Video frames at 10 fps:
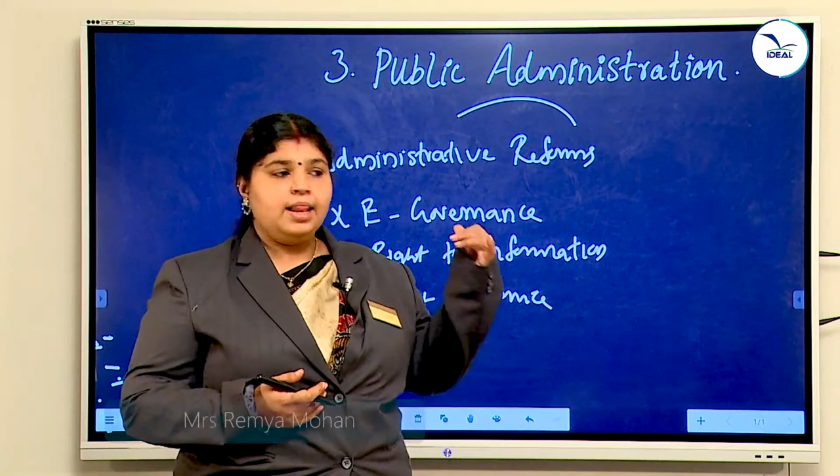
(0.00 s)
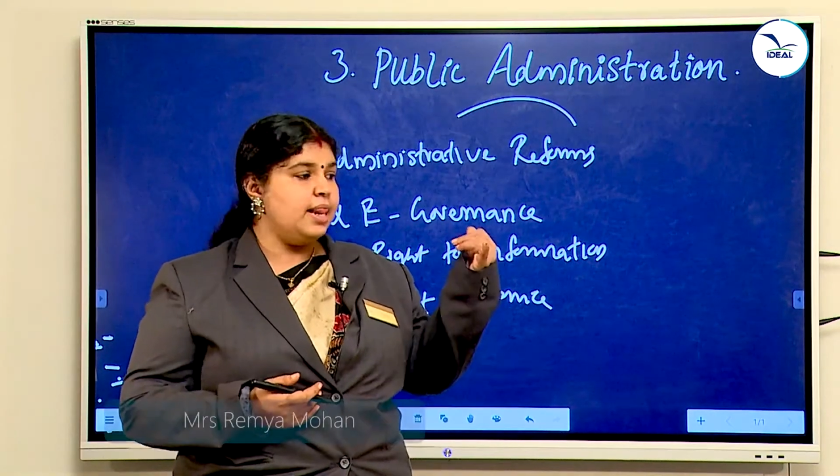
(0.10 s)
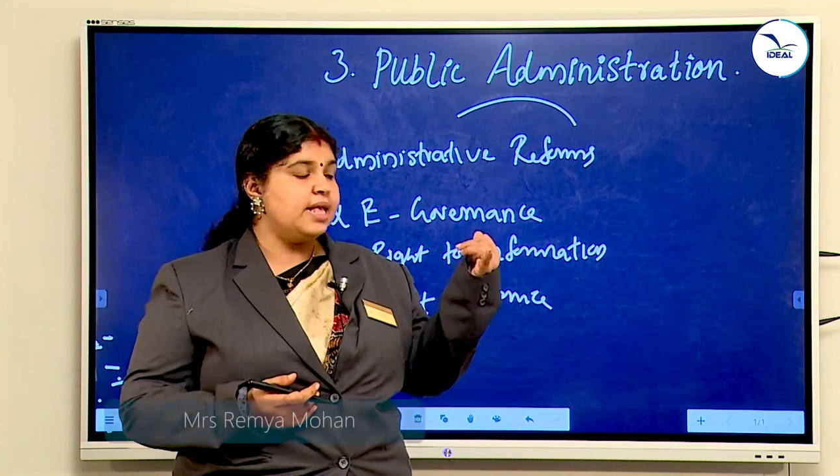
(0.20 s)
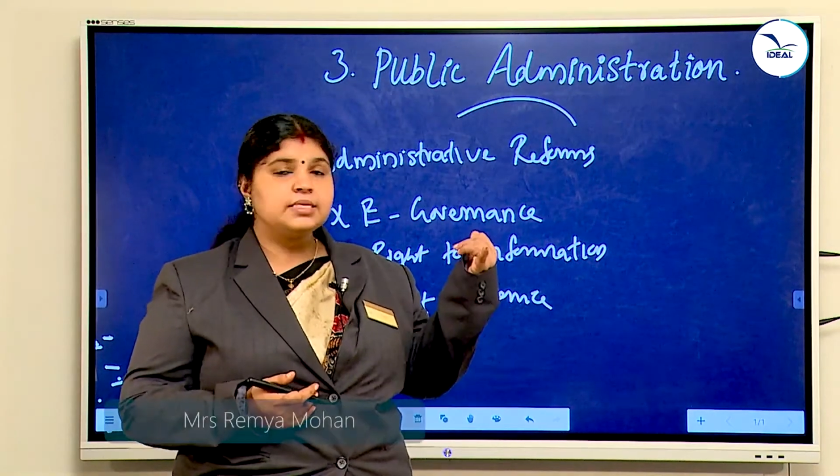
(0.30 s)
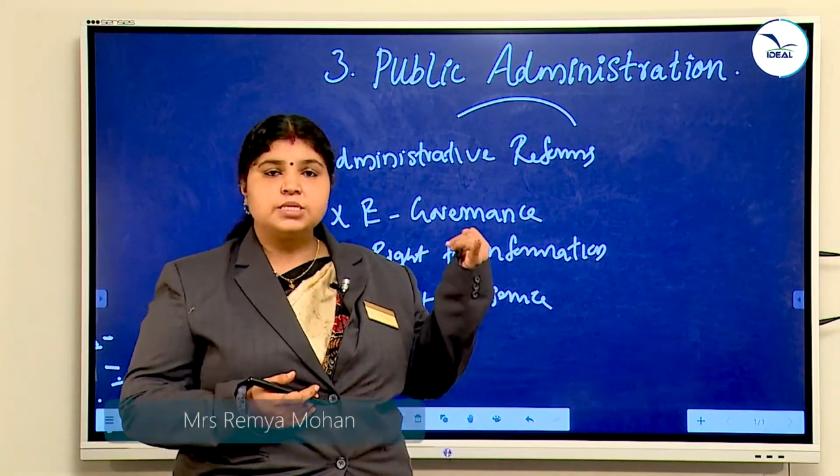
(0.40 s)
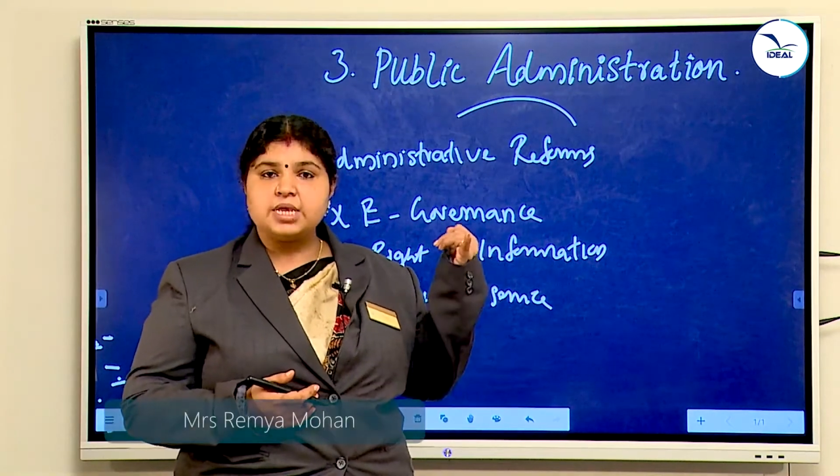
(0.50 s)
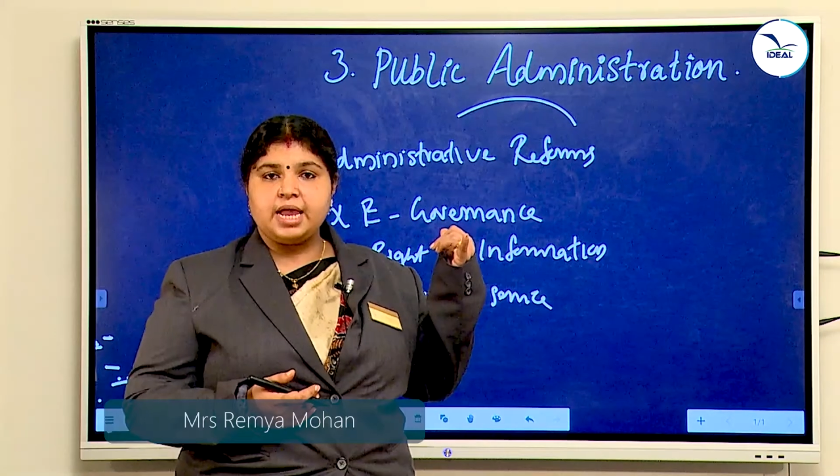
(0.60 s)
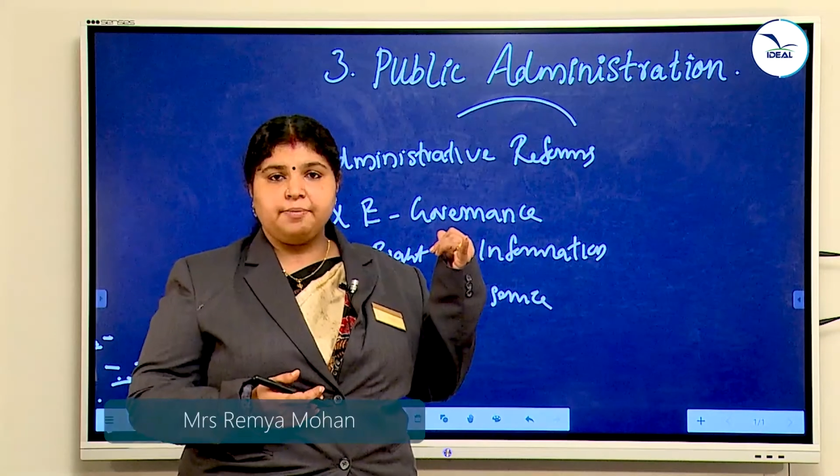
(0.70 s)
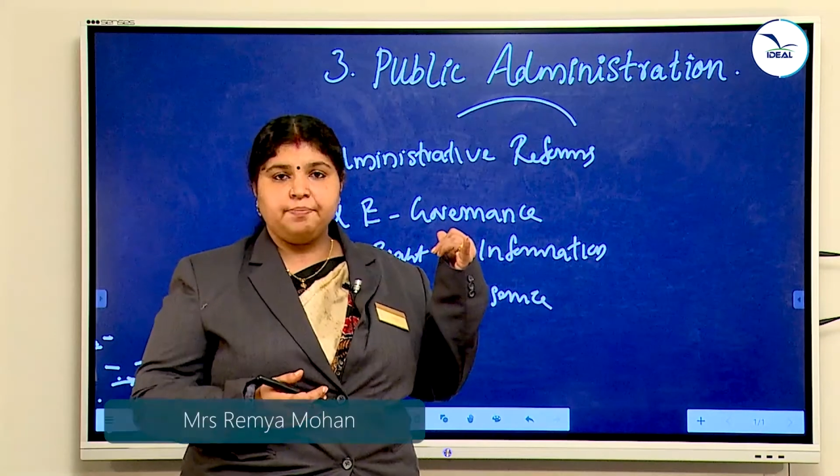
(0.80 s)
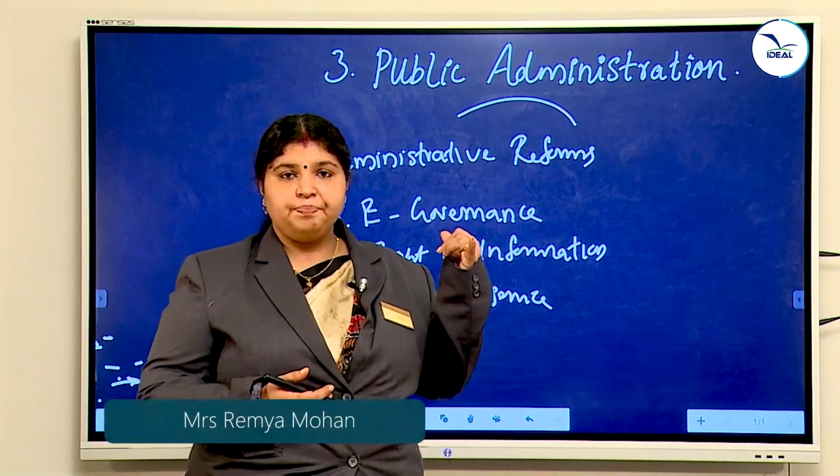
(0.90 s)
Less
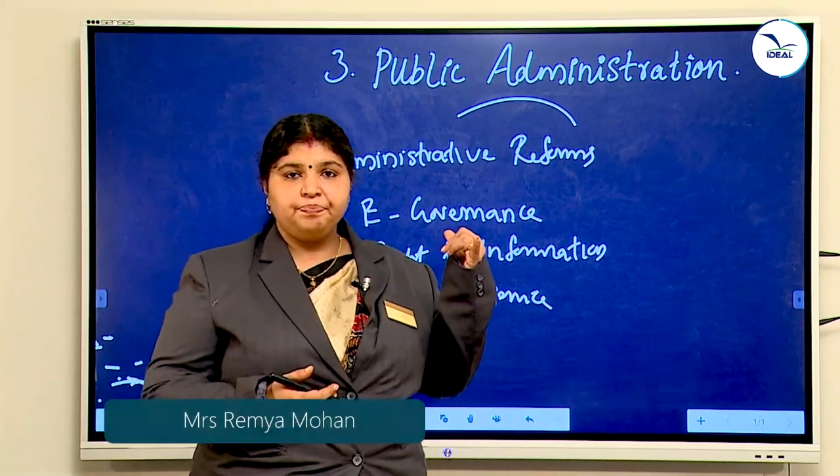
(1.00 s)
time,